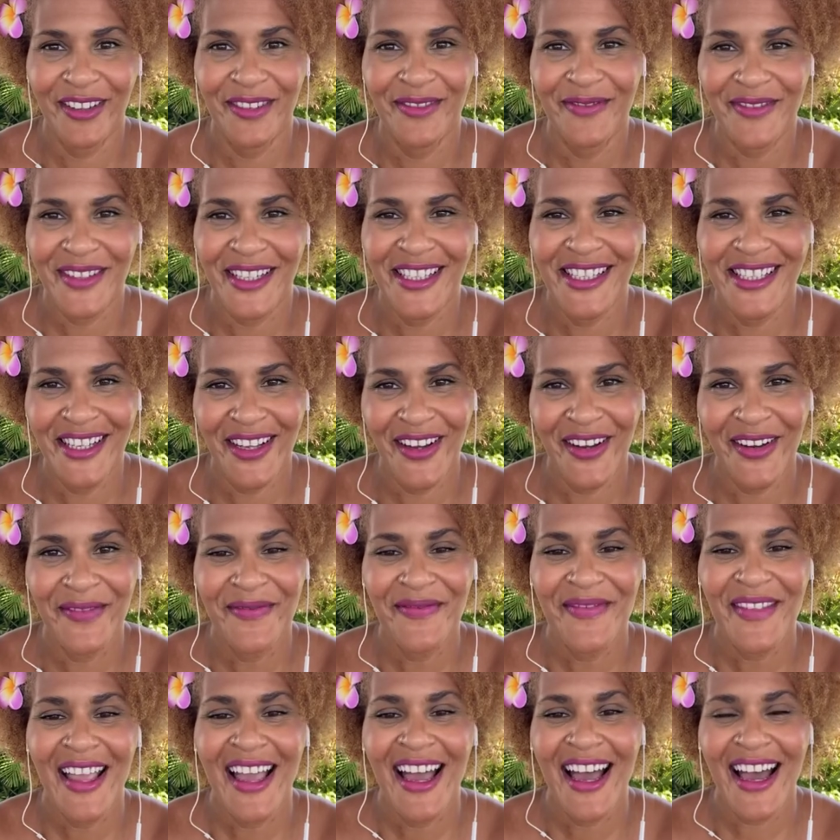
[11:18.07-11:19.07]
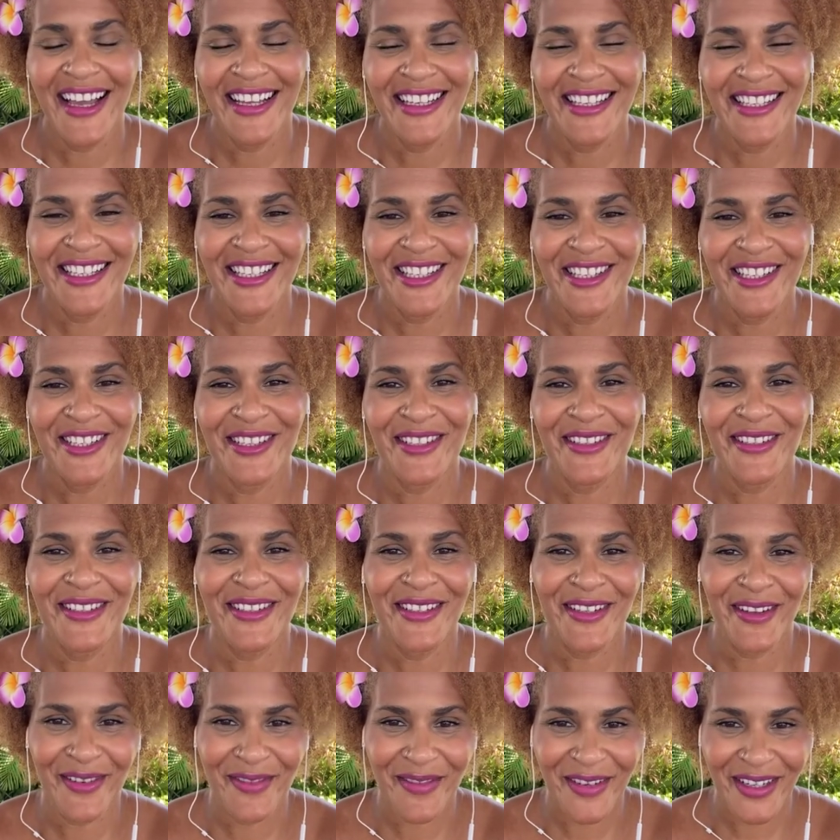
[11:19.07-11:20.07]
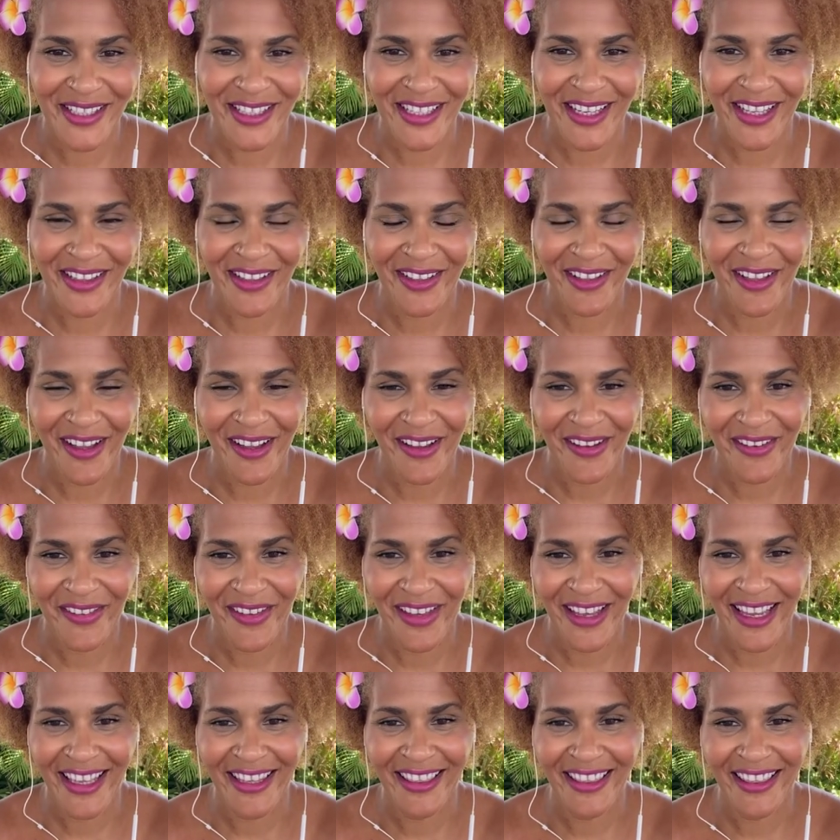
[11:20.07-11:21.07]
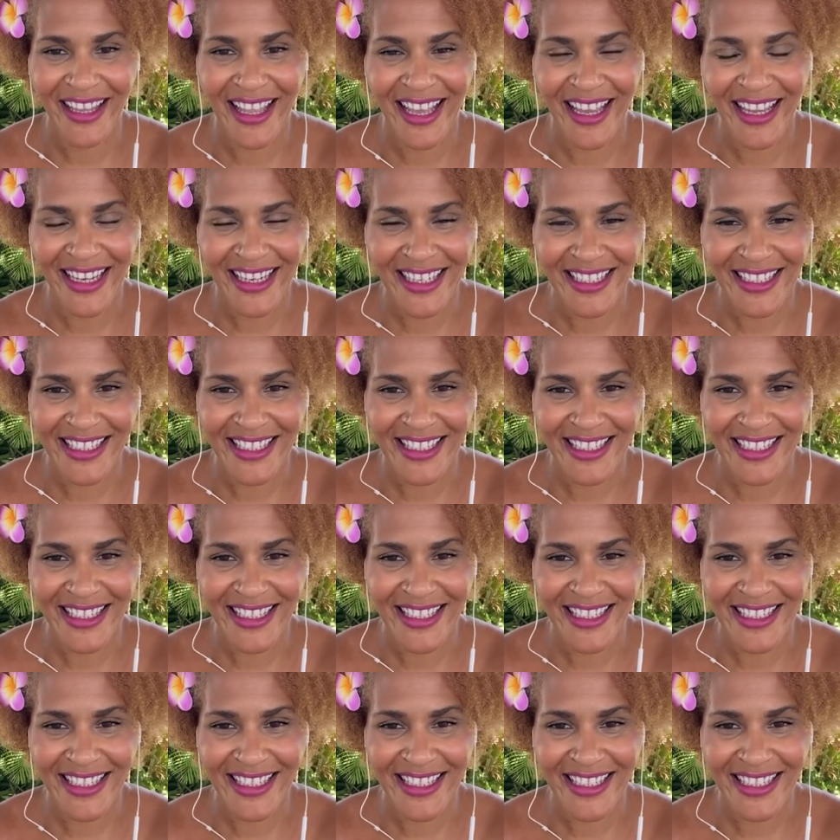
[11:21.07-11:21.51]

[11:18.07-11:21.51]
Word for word: So I send you so much love and light.